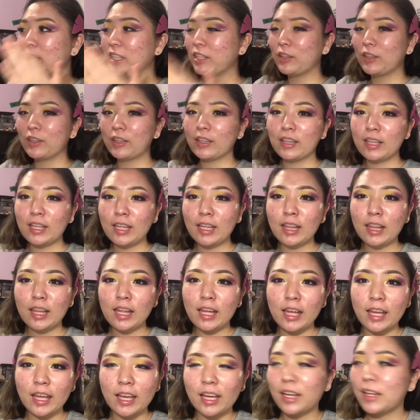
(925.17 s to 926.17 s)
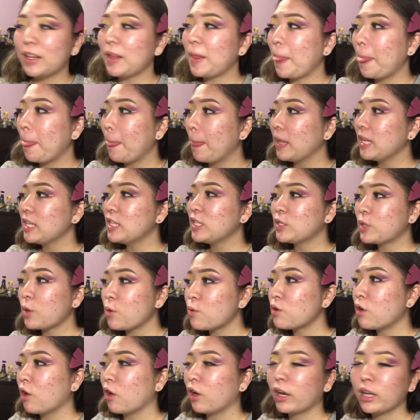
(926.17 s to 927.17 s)
literally like
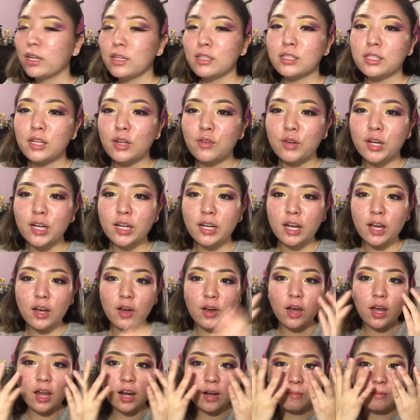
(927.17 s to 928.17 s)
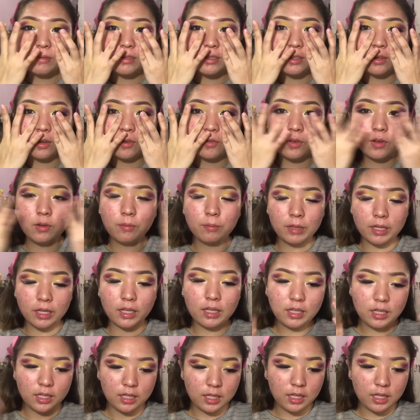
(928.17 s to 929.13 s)
so dark outside right now and I'm still filming.